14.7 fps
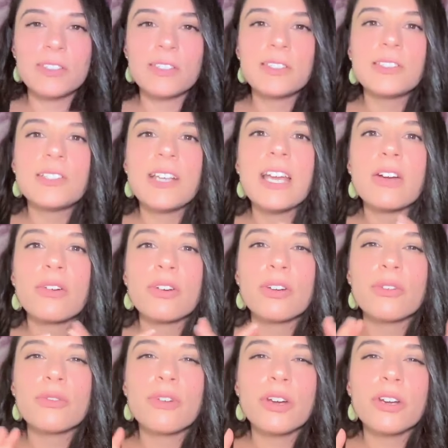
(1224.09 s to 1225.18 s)
a sacred
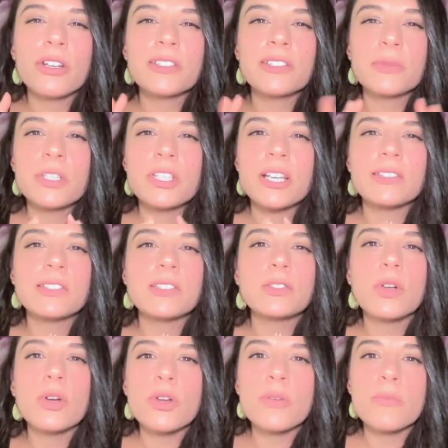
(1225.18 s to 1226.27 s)
rose, which has
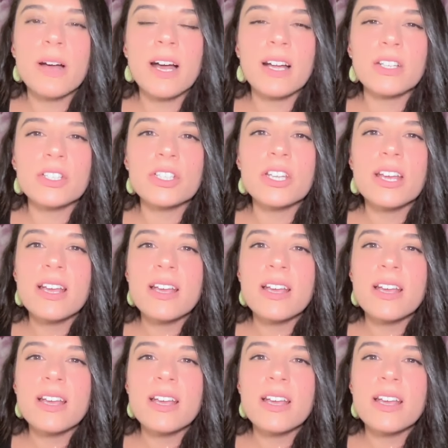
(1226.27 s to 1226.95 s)
so much